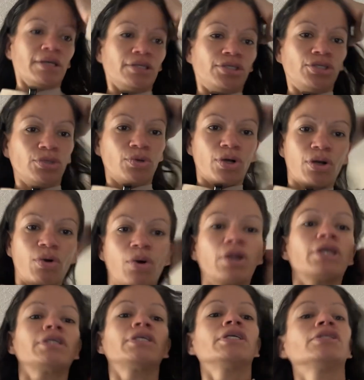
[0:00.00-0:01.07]
do
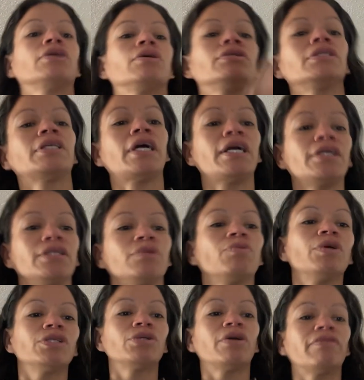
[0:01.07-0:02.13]
according to his own desires, and
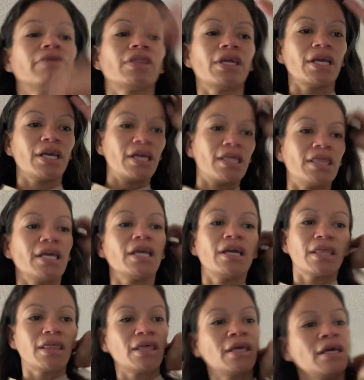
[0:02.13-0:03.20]
whatsoever thing he
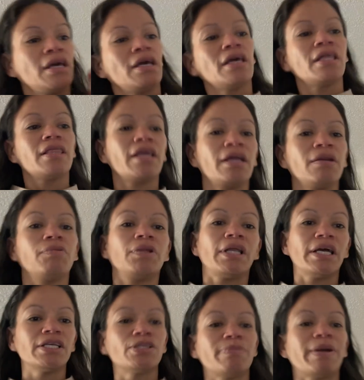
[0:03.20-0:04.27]
thinketh, then will
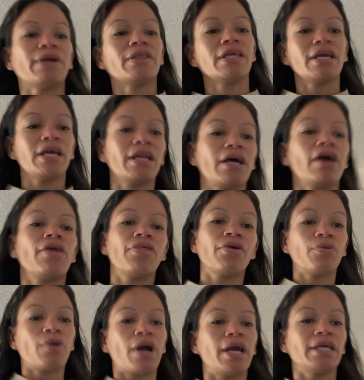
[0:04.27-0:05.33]
I spare thee, and
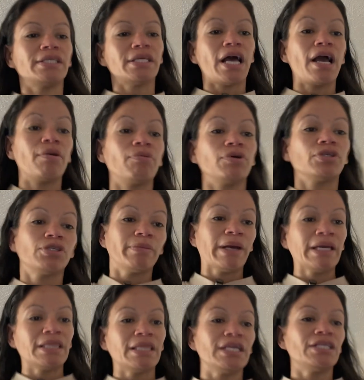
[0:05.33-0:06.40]
otherwise I will
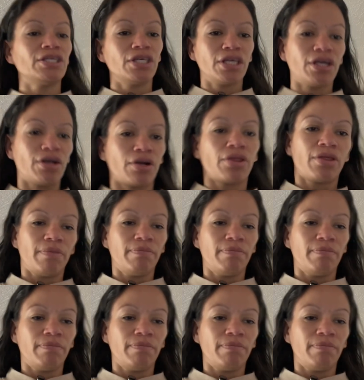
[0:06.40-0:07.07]
smite thee to the earth.